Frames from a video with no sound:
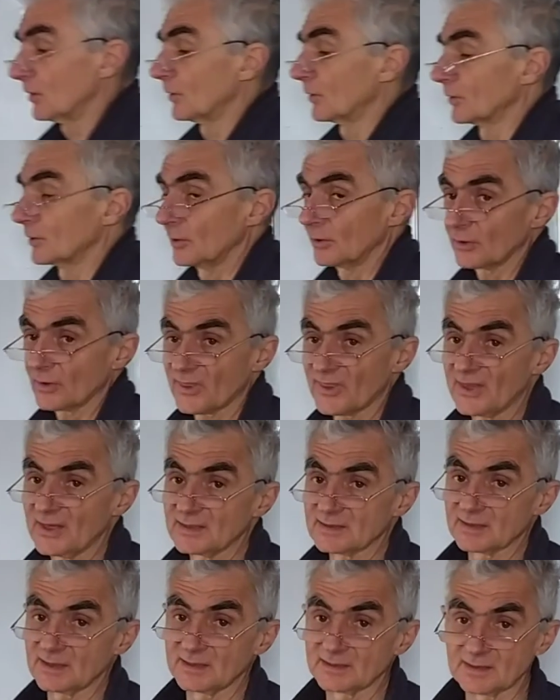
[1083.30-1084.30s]
of your
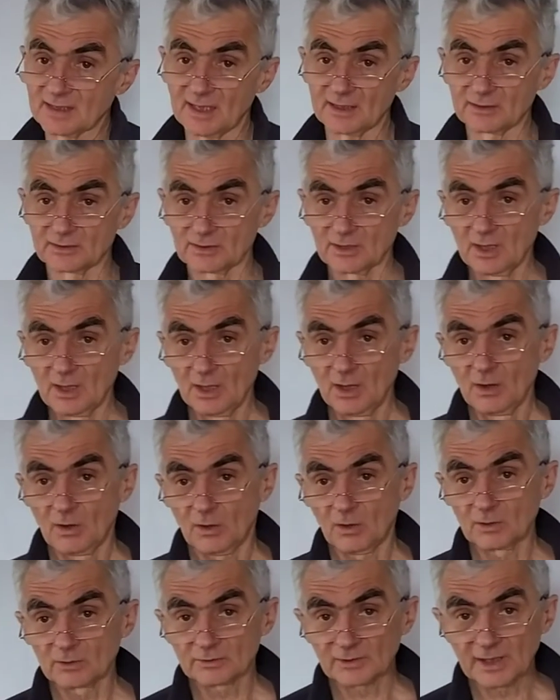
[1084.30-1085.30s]
thesis, and
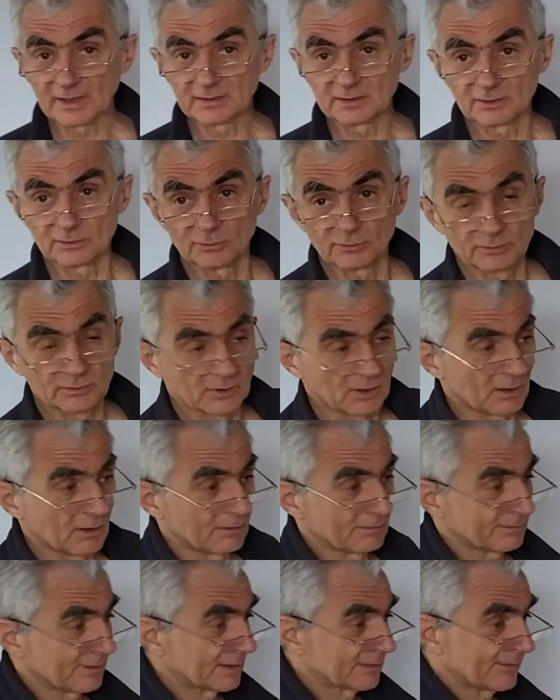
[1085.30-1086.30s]
already you
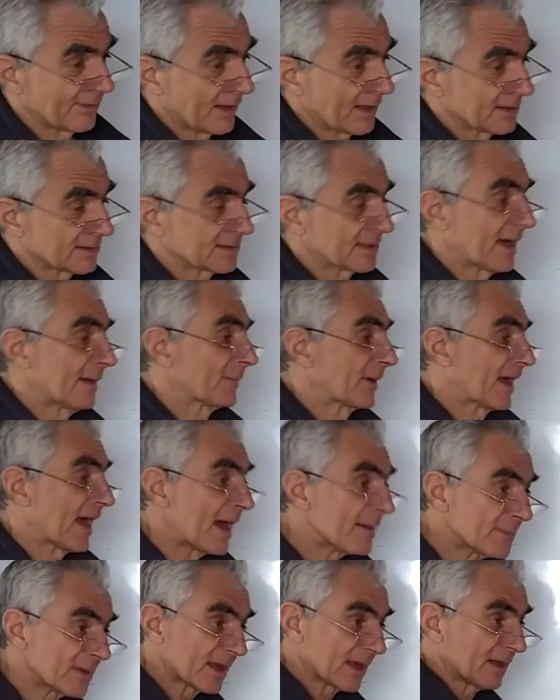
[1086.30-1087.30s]
know that there are some
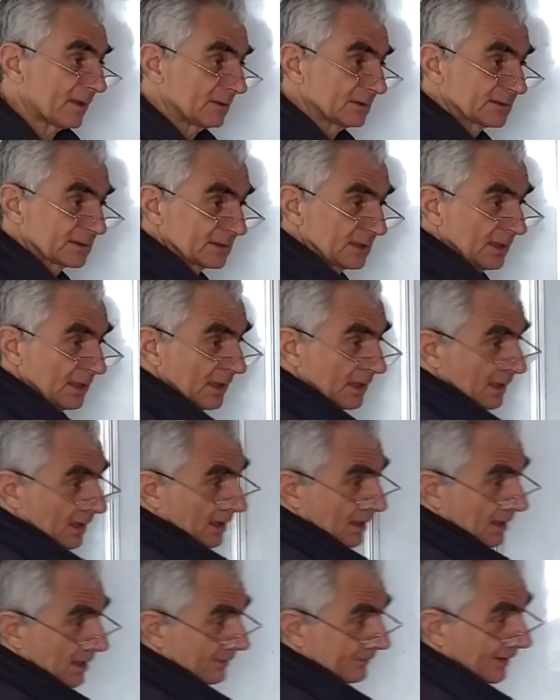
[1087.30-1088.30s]
chemicals
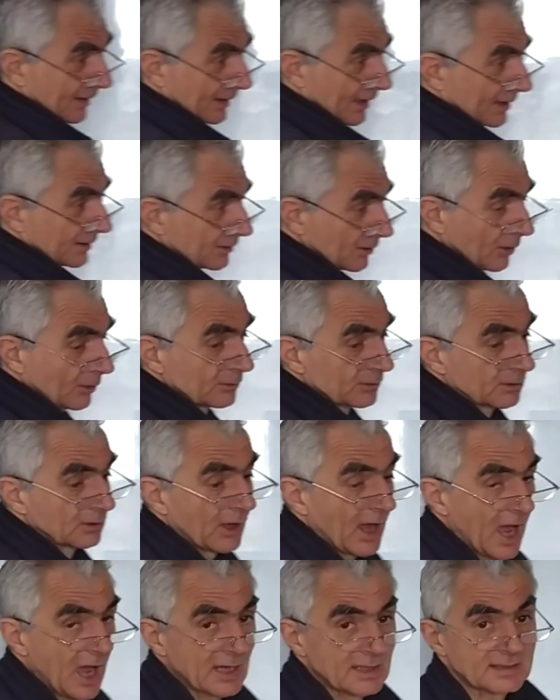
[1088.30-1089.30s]
that are not
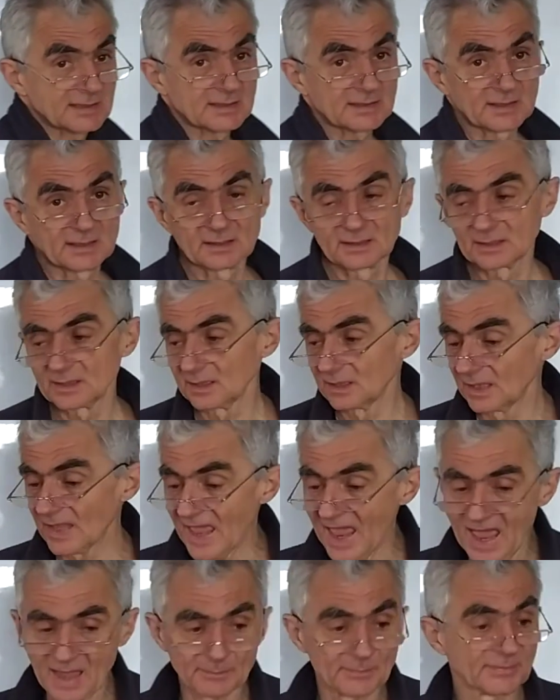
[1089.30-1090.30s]
nice in the
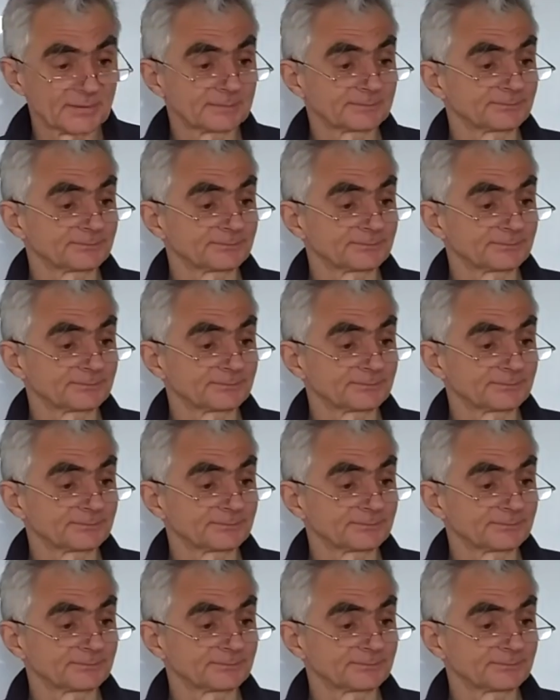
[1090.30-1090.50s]
lab.